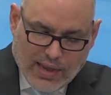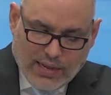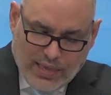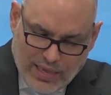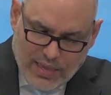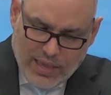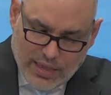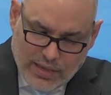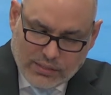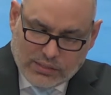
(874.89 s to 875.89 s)
And he
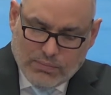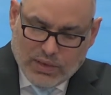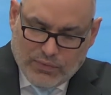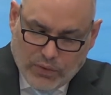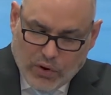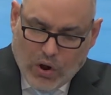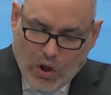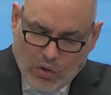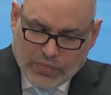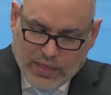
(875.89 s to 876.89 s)
is before
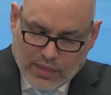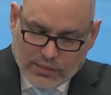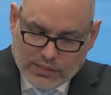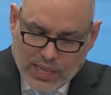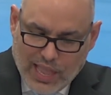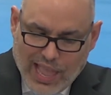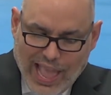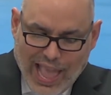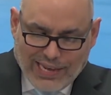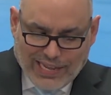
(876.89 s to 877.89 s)
all things,
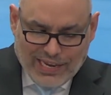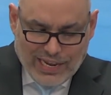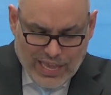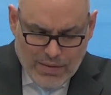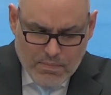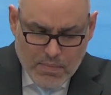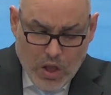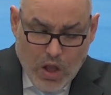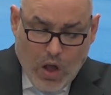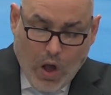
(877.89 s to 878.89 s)
and in him
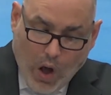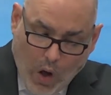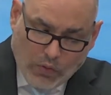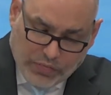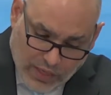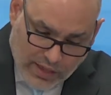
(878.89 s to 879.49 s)
all